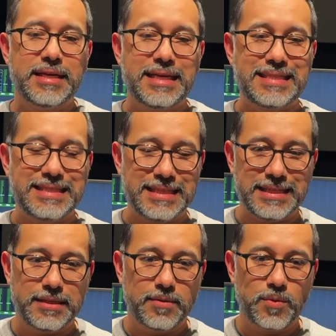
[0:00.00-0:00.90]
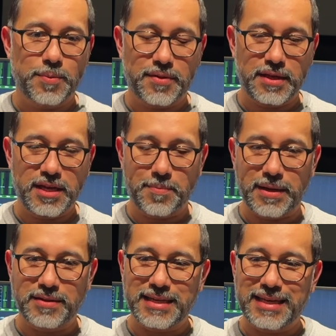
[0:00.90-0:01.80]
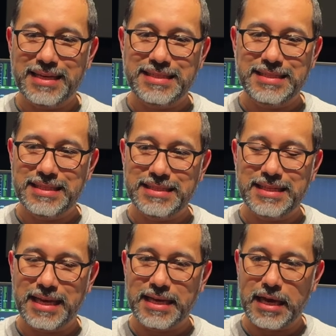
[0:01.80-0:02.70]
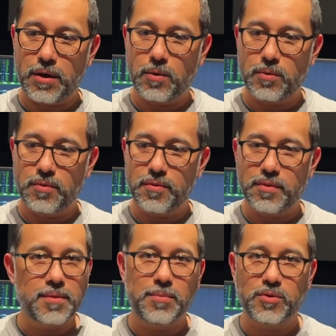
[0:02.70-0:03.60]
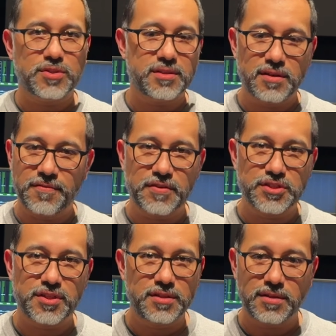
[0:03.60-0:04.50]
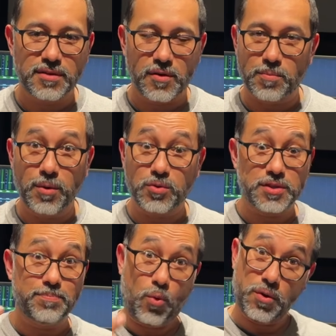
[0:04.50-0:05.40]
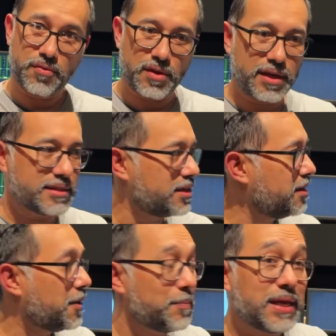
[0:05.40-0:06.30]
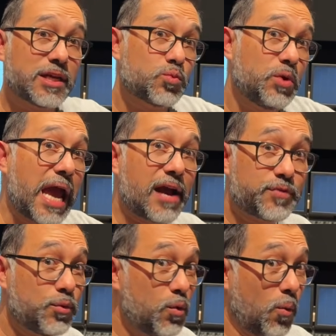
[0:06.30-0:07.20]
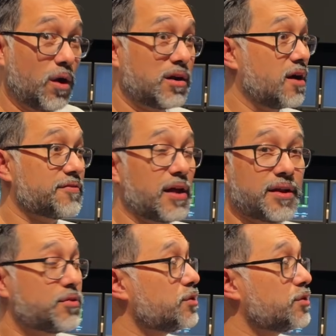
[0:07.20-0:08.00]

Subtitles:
we were thinking about it, it's like it did take out the most efficient or most important thing is because we have to do work offline.